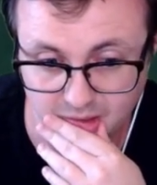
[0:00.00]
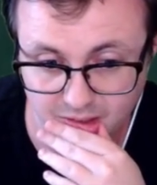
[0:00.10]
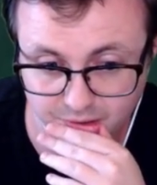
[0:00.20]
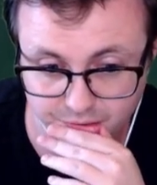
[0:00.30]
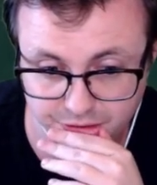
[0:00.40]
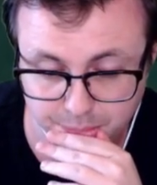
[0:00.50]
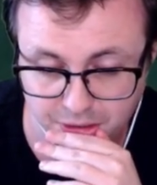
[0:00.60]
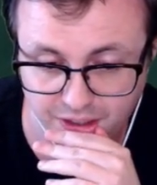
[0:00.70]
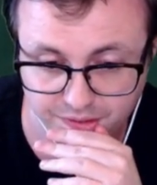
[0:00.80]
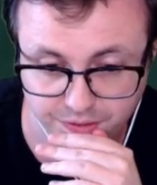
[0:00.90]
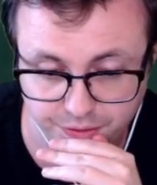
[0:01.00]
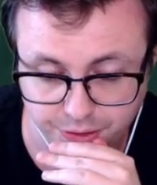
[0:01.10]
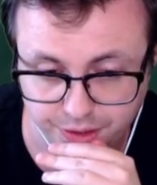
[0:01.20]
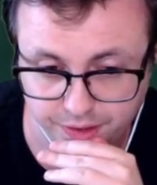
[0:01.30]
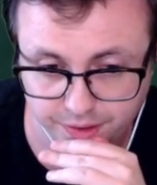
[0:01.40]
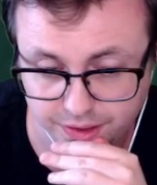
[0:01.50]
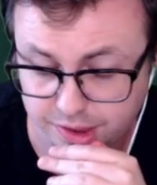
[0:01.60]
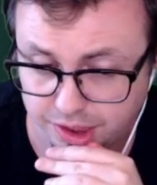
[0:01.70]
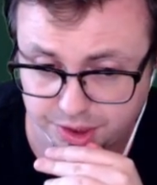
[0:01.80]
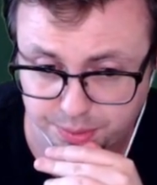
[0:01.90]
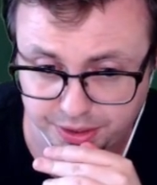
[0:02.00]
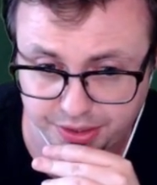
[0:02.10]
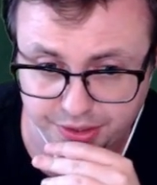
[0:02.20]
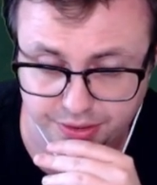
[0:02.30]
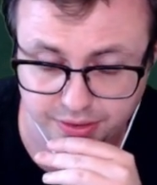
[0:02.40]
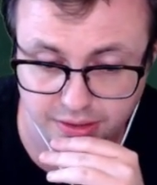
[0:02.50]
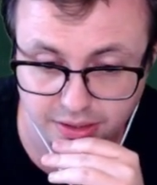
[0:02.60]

If we spawn for 4, it's also pretty good.